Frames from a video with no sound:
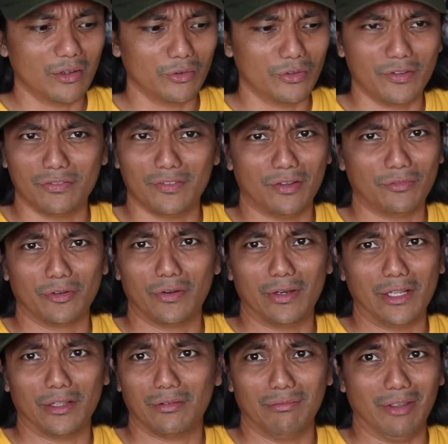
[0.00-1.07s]
She's never
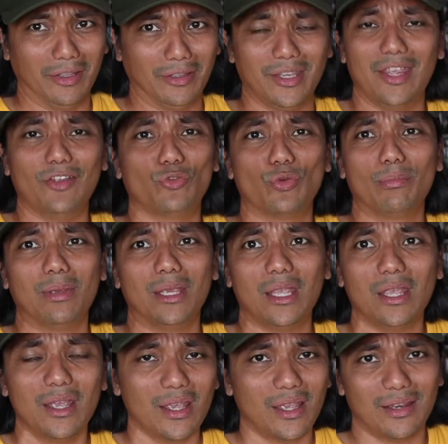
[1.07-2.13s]
really engaged with
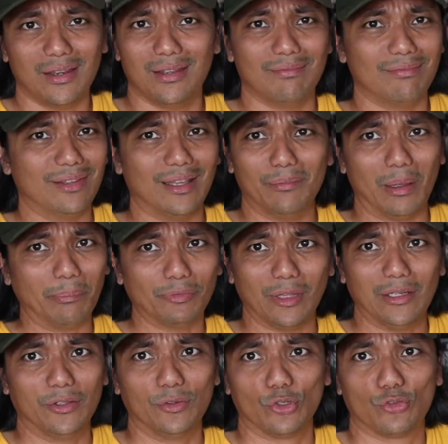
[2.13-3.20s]
me. And then I'm
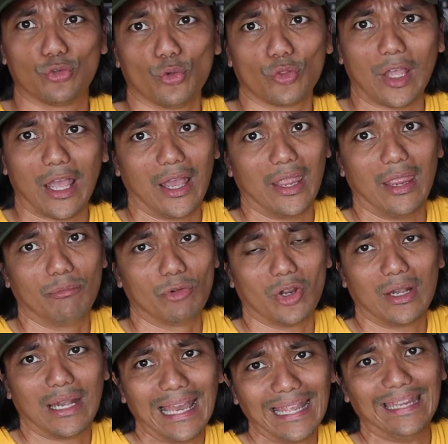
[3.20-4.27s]
telling you the truth. I am
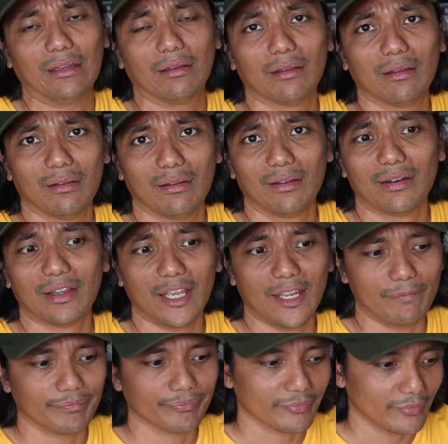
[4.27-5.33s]
not lying.
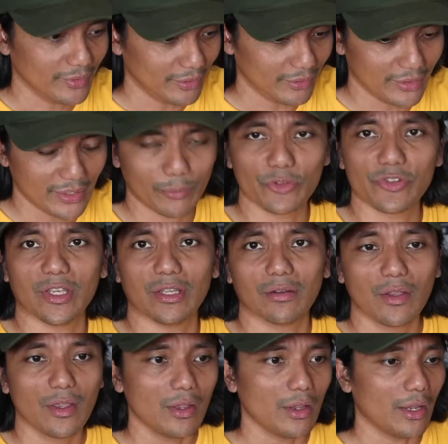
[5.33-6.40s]
Right? And that was
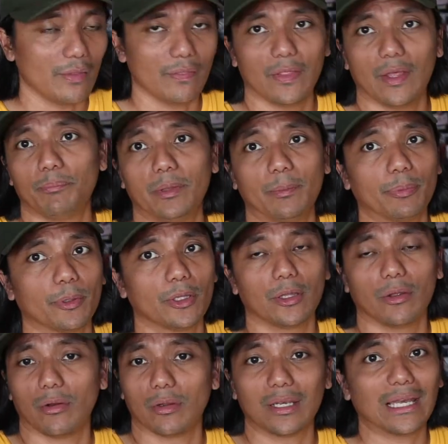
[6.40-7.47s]
it. And then people
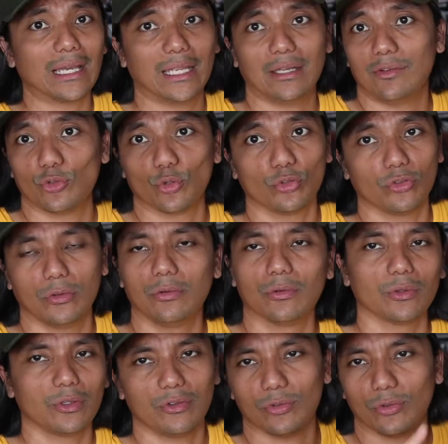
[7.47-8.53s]
online,
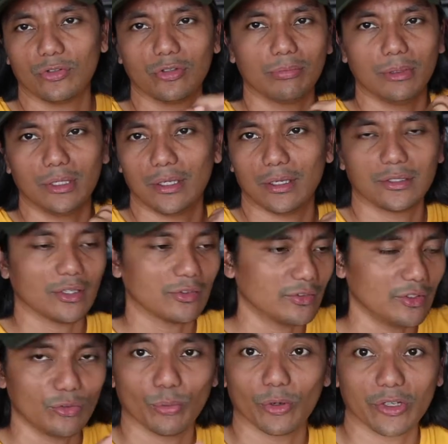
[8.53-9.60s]
these social media,
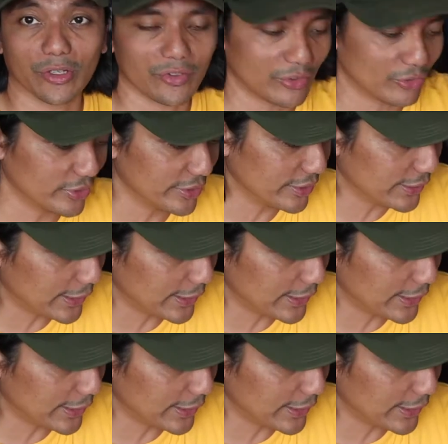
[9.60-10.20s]
justice warriors and all that,